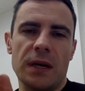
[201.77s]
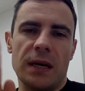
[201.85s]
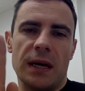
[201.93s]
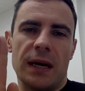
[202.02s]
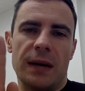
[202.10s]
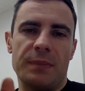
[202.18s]

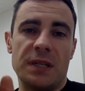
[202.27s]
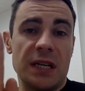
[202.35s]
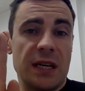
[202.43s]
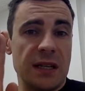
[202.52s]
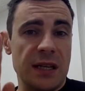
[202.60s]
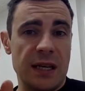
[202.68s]

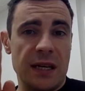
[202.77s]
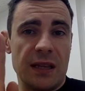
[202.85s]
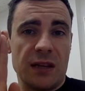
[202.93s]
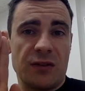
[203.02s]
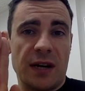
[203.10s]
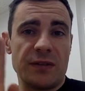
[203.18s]
particularly in
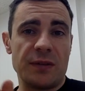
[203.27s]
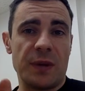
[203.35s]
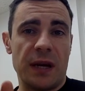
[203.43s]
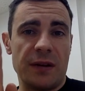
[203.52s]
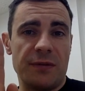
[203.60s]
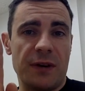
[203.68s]
the transverse
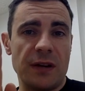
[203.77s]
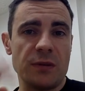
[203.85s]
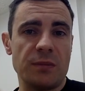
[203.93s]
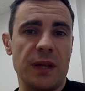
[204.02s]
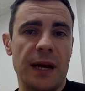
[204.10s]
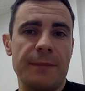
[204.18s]
plane and frontal
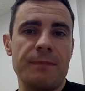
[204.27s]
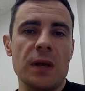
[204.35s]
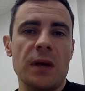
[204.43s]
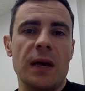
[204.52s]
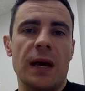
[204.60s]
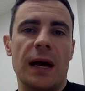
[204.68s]
plane,
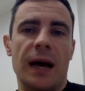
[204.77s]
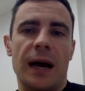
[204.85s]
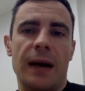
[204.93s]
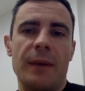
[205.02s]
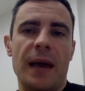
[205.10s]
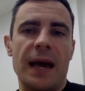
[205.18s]

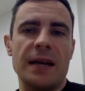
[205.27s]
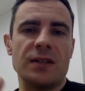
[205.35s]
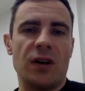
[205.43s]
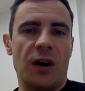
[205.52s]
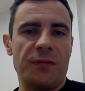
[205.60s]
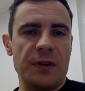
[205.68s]
as
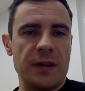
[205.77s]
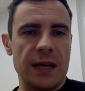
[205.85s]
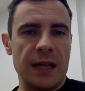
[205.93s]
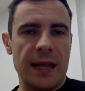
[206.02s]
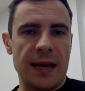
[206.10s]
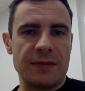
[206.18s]
often
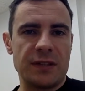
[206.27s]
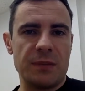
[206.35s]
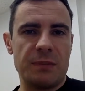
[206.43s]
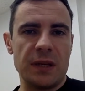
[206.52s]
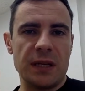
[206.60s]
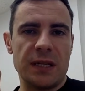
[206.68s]
a lack of
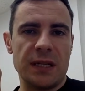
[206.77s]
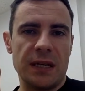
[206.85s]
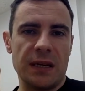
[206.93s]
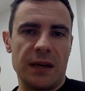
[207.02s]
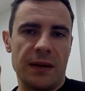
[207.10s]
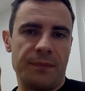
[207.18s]

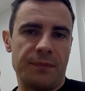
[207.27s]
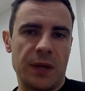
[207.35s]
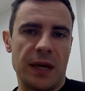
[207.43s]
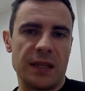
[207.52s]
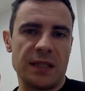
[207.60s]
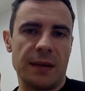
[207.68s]
stability
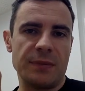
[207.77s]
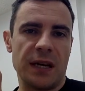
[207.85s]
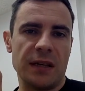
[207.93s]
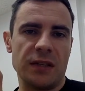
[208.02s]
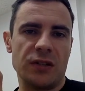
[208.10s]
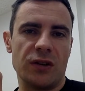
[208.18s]
at the
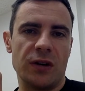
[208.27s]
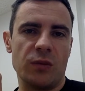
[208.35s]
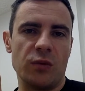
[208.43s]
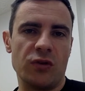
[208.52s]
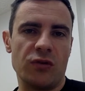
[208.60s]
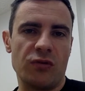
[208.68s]
subtalar joint
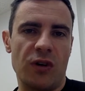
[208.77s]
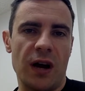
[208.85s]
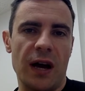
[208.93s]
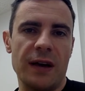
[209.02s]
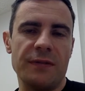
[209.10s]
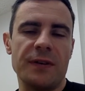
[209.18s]
will
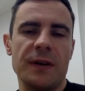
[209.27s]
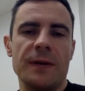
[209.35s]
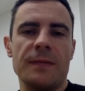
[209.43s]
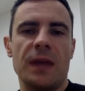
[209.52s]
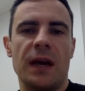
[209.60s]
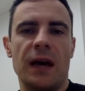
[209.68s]
drive
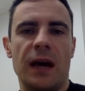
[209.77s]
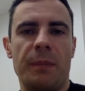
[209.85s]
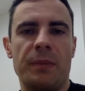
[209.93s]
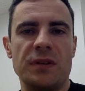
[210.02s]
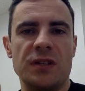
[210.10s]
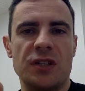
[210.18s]
a
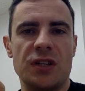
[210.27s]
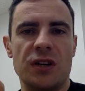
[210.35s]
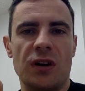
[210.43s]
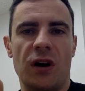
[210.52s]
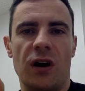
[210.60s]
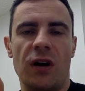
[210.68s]

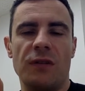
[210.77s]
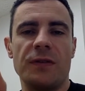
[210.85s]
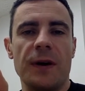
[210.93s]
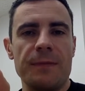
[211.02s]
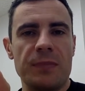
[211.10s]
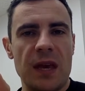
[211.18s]
position of
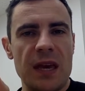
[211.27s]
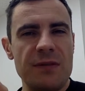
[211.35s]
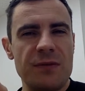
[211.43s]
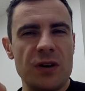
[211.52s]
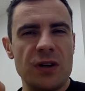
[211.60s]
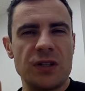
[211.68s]

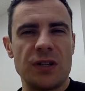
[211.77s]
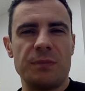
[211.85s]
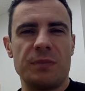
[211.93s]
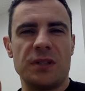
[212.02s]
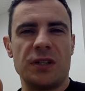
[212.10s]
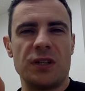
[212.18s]
eversion,
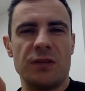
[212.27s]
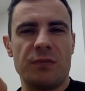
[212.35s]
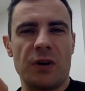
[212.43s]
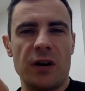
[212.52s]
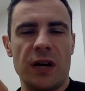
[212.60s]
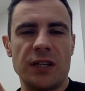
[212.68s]
position of
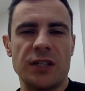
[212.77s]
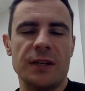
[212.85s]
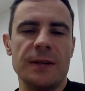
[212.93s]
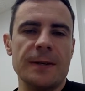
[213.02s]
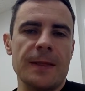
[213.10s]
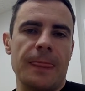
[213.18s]
pronation,
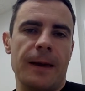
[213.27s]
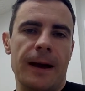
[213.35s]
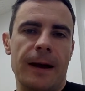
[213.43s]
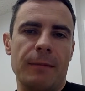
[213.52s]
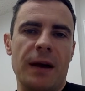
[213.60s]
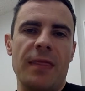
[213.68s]

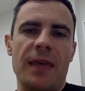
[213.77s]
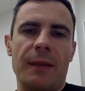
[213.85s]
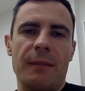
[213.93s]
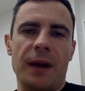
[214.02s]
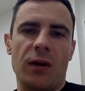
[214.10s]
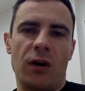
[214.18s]
and that
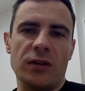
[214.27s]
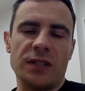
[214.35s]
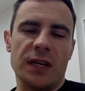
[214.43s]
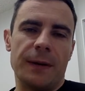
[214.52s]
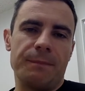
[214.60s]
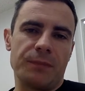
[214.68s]
may
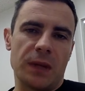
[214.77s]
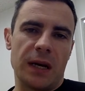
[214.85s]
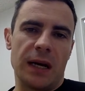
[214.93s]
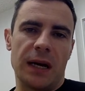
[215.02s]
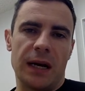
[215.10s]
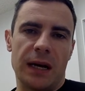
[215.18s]
alter
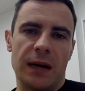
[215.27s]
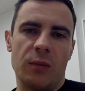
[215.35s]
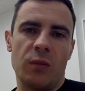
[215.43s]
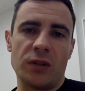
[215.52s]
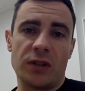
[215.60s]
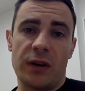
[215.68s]

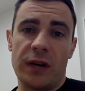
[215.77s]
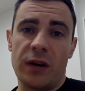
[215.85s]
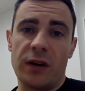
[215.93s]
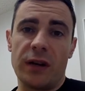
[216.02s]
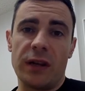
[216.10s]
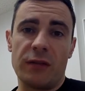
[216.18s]
what's going
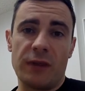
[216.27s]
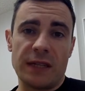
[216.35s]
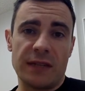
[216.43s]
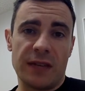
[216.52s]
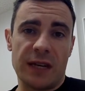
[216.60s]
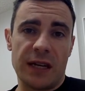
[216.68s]
on in the
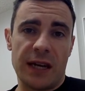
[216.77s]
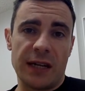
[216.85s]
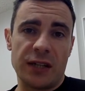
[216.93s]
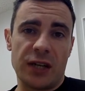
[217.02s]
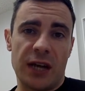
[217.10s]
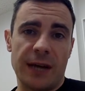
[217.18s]
rest of the kinetic
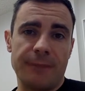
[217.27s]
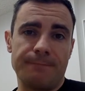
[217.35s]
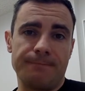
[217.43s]
chain.